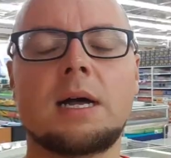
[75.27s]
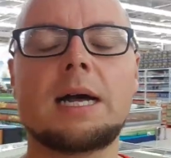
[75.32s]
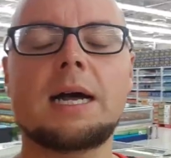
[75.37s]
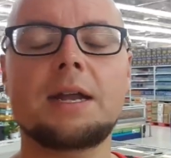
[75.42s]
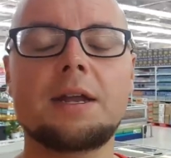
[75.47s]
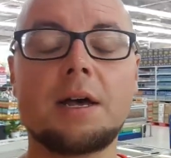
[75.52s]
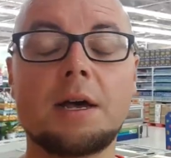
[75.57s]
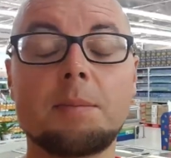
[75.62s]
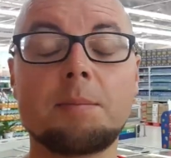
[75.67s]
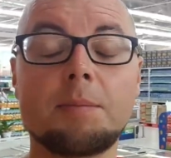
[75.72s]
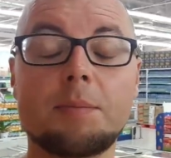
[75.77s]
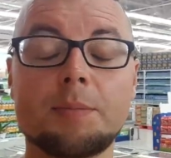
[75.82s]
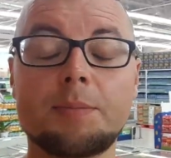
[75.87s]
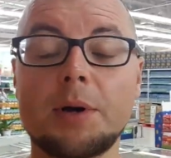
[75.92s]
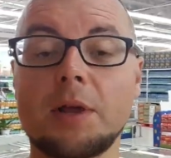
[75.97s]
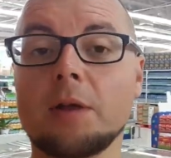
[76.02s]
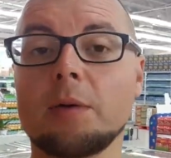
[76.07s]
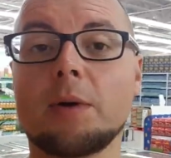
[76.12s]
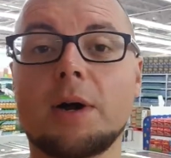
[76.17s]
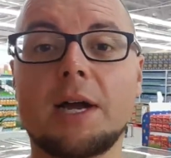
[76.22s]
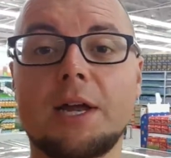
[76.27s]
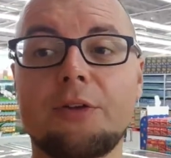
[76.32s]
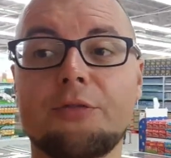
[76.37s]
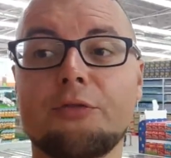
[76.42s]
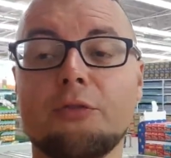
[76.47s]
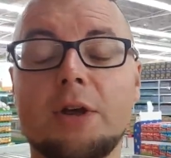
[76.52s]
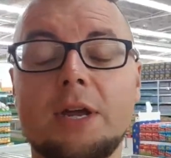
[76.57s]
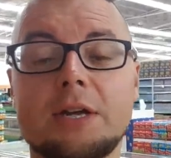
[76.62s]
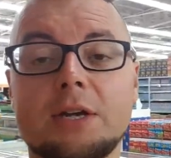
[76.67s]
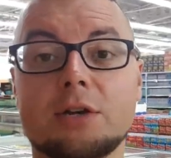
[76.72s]
And by the way,
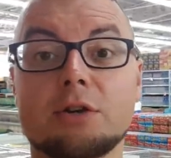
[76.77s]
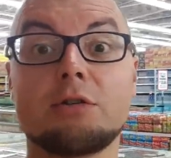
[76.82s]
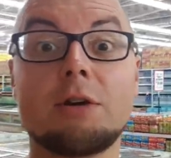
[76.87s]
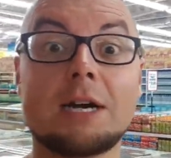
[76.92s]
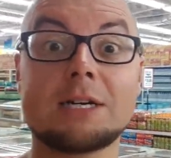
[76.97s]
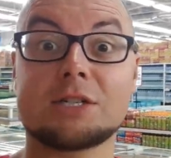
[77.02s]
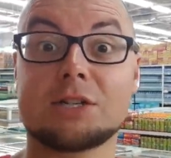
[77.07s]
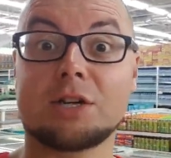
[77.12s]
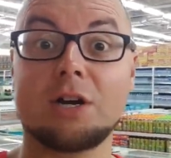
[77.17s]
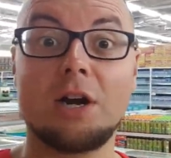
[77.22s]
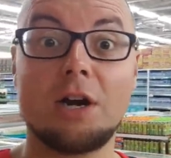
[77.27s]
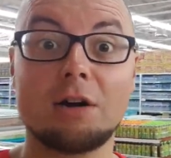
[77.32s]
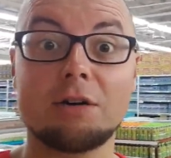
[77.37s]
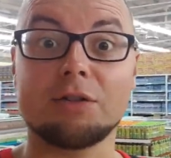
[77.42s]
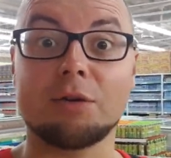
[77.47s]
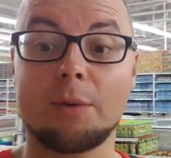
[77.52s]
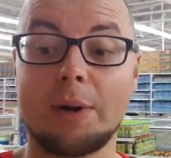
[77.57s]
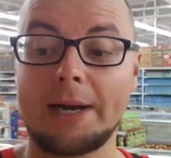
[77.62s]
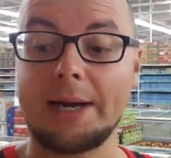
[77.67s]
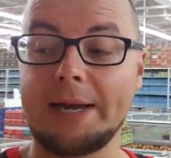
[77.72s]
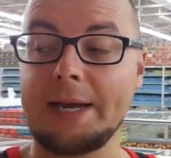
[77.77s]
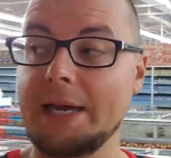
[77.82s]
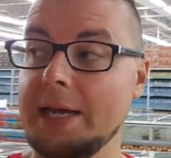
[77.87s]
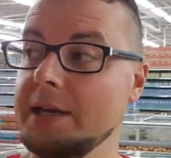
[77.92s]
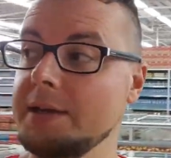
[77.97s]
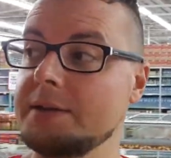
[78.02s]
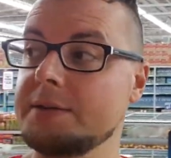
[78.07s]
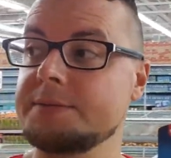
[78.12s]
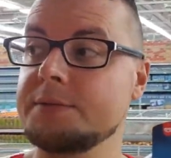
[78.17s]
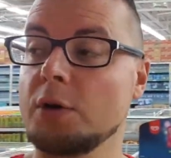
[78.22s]
Frida crashed the car on the way
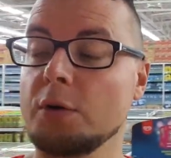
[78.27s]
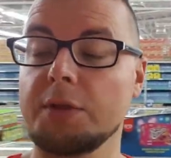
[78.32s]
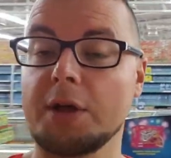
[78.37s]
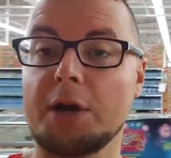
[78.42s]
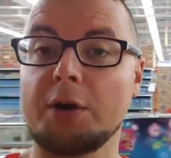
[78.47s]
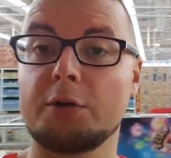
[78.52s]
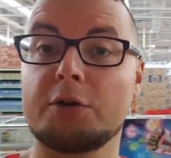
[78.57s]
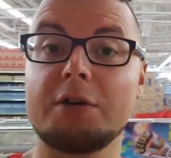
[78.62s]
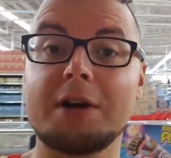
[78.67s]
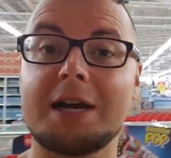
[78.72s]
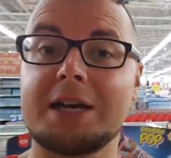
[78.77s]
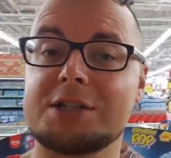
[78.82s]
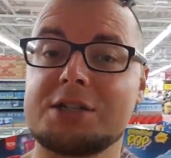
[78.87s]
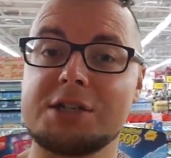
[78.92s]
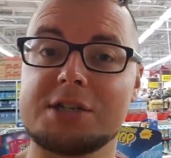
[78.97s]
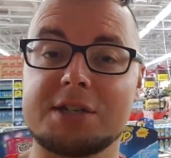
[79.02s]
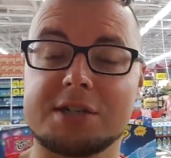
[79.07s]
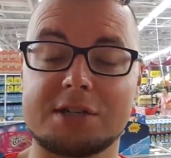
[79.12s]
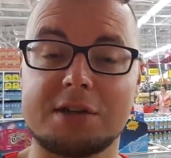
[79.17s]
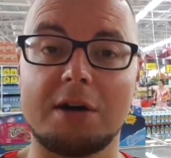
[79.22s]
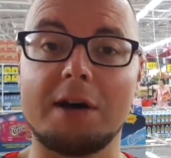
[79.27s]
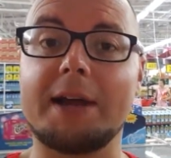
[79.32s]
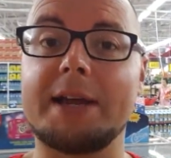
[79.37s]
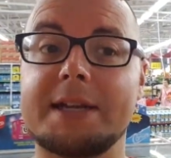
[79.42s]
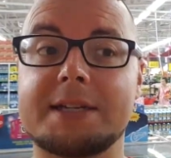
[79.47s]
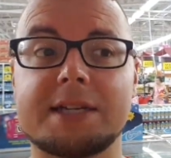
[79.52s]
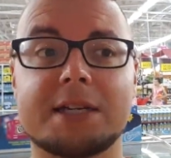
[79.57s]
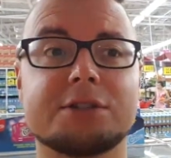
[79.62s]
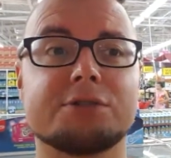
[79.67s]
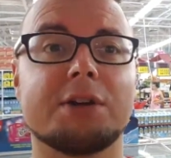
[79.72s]
here, although crashed is a
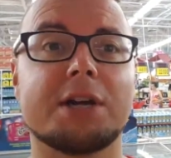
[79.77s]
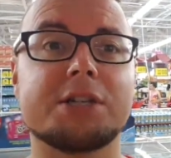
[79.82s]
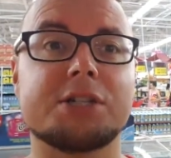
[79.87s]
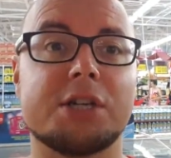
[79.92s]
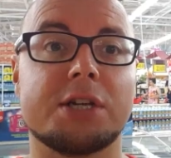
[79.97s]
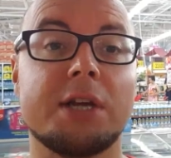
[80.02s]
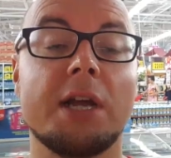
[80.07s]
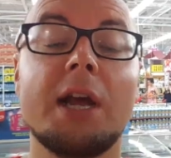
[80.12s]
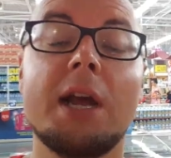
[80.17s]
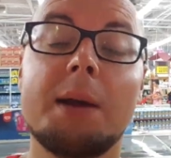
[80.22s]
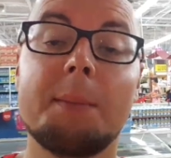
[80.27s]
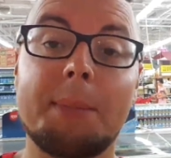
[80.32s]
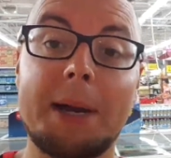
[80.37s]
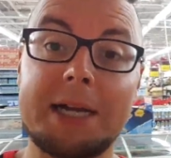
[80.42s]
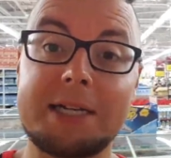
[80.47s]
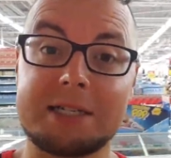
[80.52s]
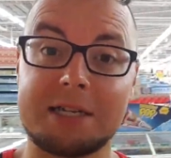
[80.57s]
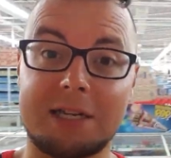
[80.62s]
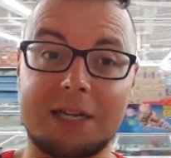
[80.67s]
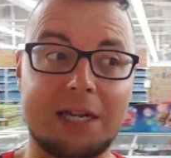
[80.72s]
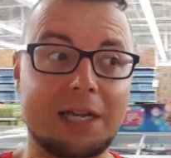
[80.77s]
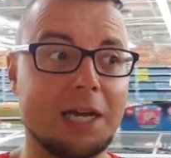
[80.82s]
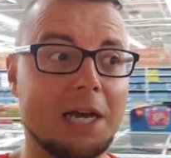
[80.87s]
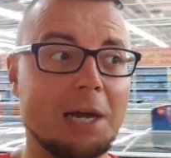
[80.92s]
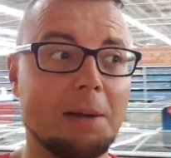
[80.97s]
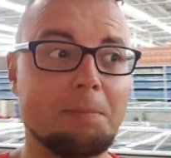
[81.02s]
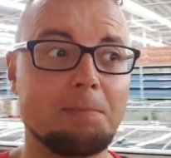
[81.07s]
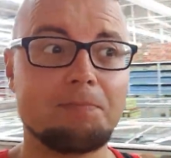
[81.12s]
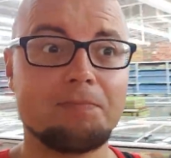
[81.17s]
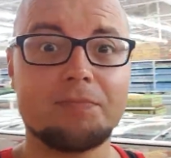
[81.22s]
slight exaggeration. Basically,
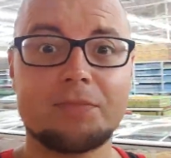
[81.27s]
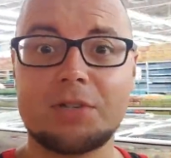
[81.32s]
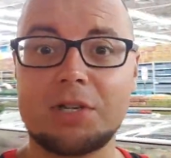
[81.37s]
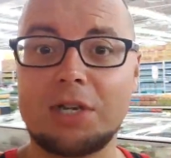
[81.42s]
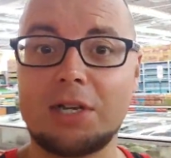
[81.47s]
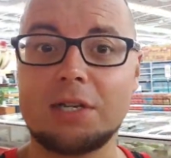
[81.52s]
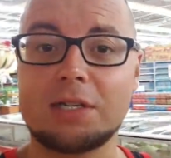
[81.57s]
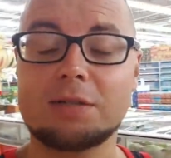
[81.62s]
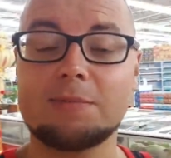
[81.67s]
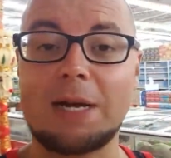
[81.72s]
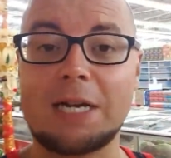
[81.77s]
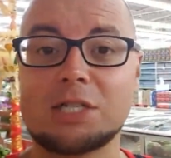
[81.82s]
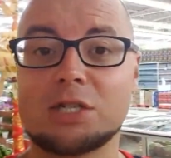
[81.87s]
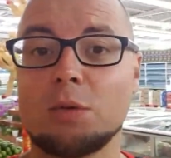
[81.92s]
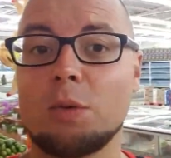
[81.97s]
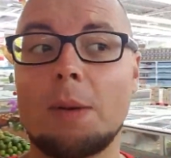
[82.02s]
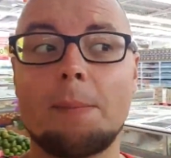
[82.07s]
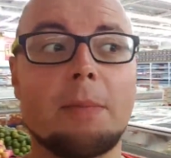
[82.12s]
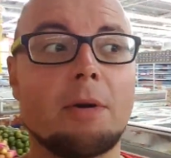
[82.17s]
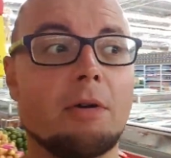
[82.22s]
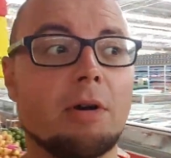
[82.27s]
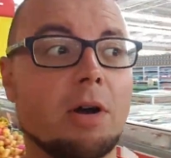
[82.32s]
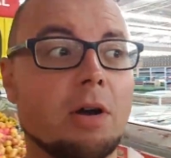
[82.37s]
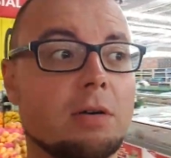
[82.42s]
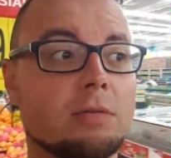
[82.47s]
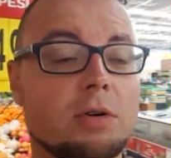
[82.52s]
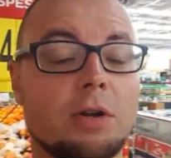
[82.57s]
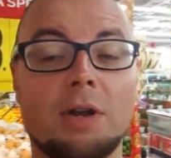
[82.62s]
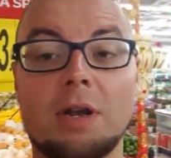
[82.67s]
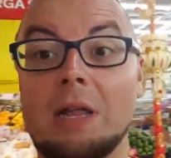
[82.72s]
she smashed the wing
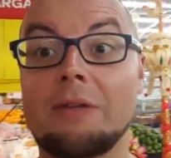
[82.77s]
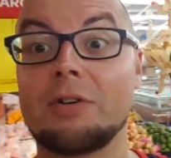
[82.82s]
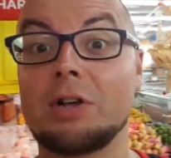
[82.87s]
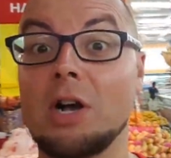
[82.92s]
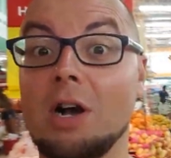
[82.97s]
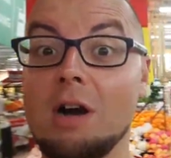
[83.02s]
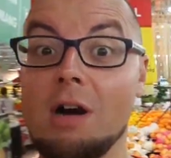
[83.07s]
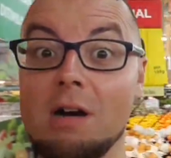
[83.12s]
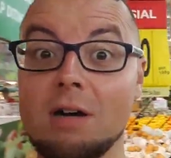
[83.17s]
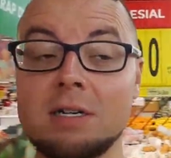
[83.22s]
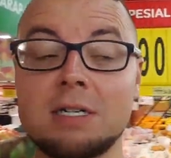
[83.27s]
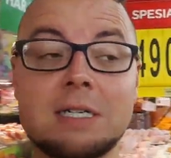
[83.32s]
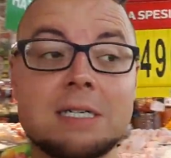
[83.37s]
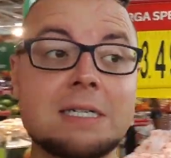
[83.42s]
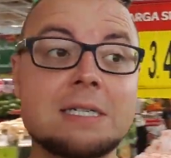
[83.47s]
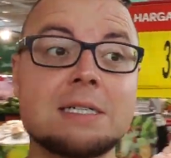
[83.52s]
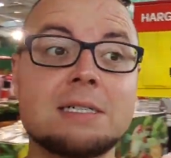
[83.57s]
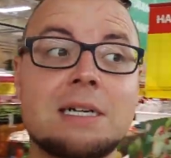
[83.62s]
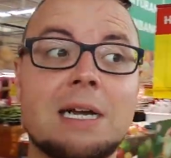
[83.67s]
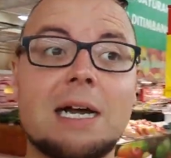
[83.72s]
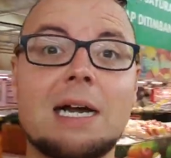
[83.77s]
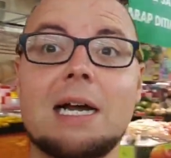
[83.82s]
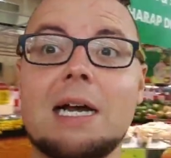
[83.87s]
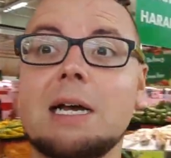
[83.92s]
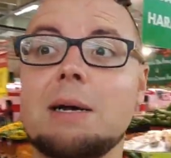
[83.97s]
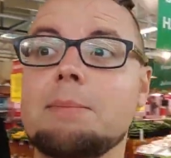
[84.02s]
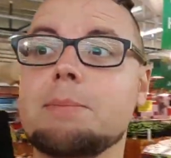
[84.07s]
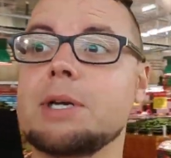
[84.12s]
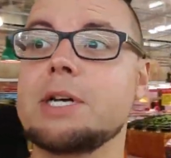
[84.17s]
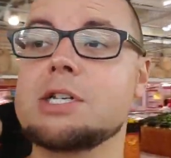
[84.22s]
mirror on another car,
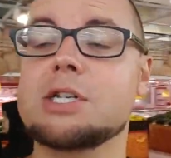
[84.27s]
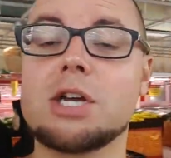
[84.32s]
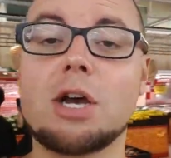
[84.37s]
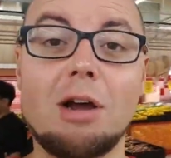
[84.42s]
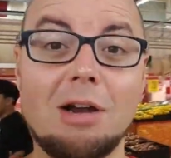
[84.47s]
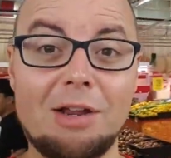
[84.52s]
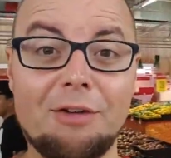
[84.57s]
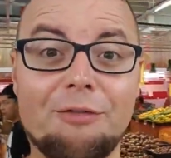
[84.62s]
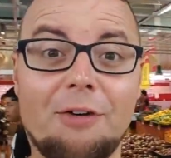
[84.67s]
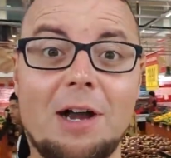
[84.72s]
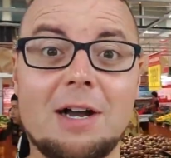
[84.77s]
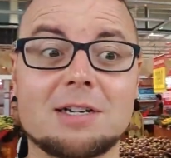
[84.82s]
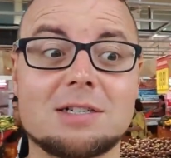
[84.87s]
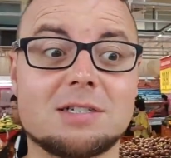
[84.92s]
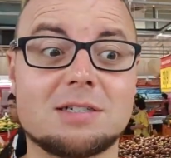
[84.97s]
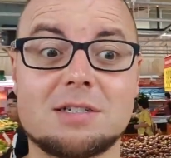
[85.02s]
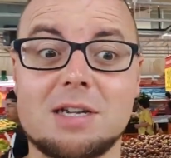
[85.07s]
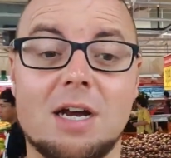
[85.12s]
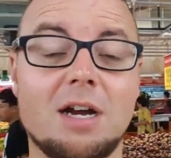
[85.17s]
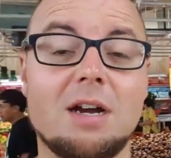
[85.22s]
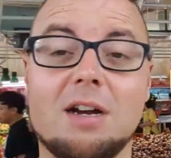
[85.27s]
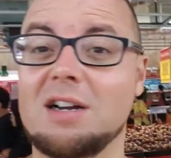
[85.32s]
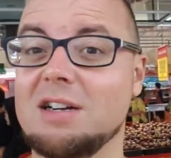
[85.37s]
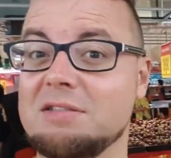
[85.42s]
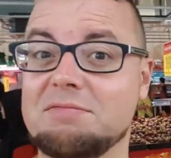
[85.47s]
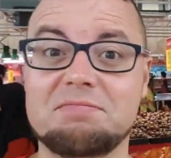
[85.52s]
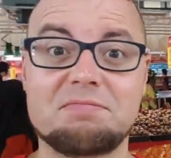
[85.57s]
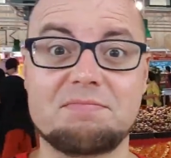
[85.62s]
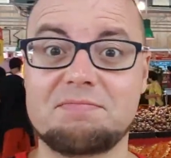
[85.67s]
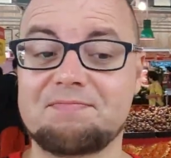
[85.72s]
but it's totally fucked. So
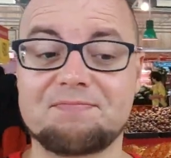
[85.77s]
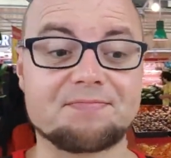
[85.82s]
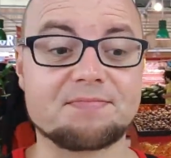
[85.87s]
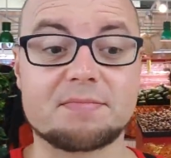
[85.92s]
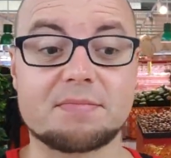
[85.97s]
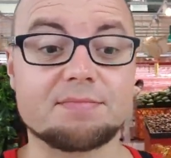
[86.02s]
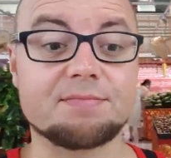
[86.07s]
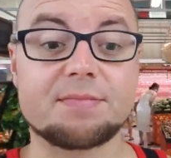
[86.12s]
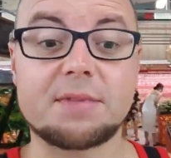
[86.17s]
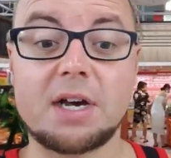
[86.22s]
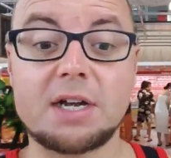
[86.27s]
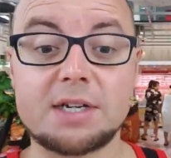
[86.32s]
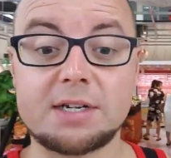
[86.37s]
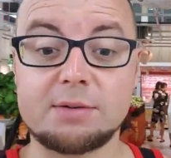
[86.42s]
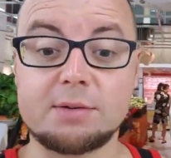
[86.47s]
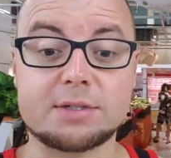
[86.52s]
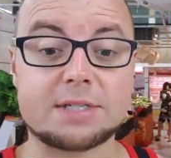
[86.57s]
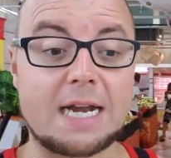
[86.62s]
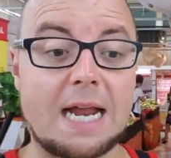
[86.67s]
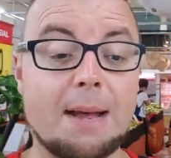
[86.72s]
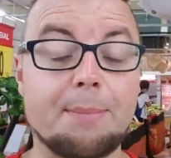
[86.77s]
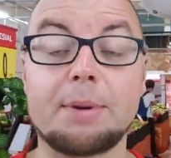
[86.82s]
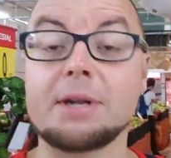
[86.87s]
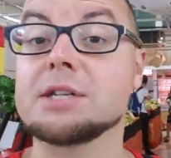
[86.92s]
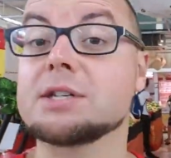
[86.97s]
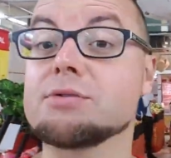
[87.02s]
I don't know what's gonna happen.